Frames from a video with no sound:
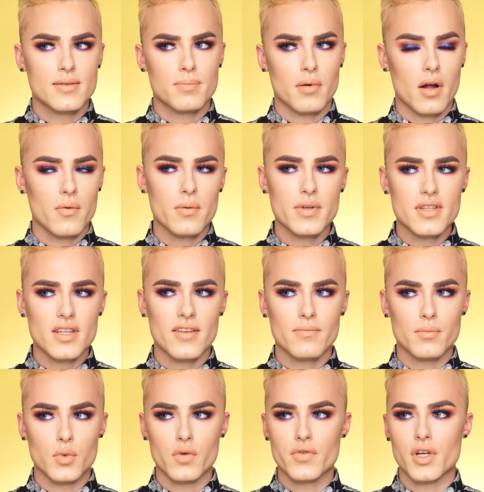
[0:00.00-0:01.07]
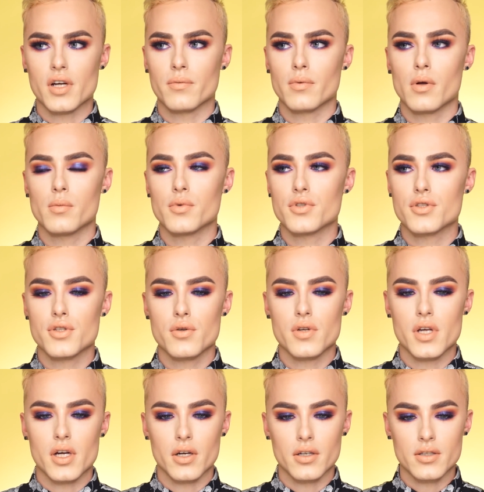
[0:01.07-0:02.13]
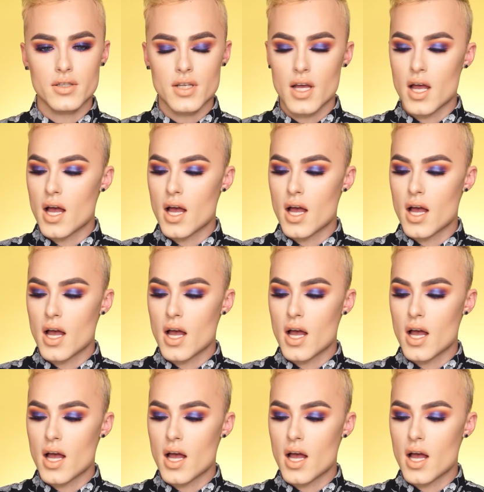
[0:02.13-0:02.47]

probably since I've moved here for almost 2 years.